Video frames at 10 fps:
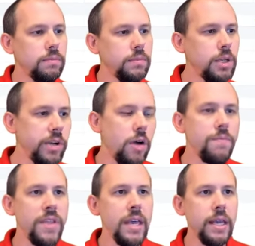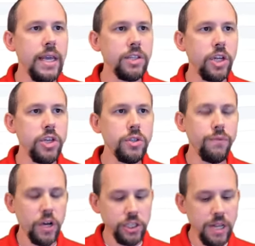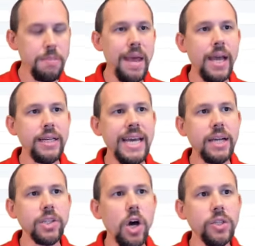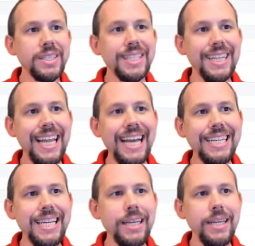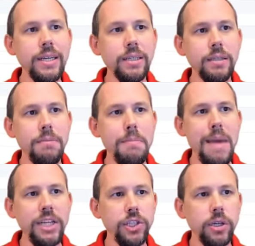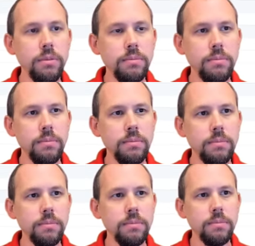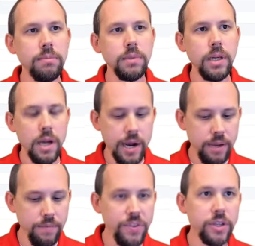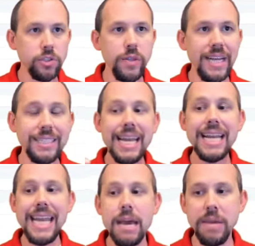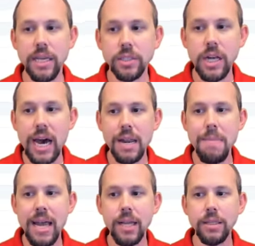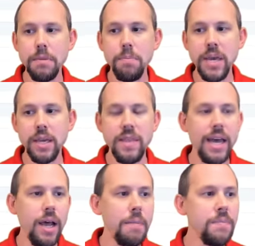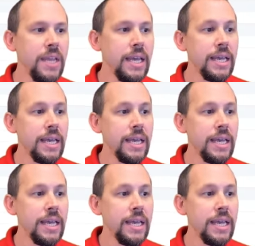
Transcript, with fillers: There we go. Is going to use a function in Matt DAX called selected measure. All right, so that's dynamic. It's going to automatically pick that up.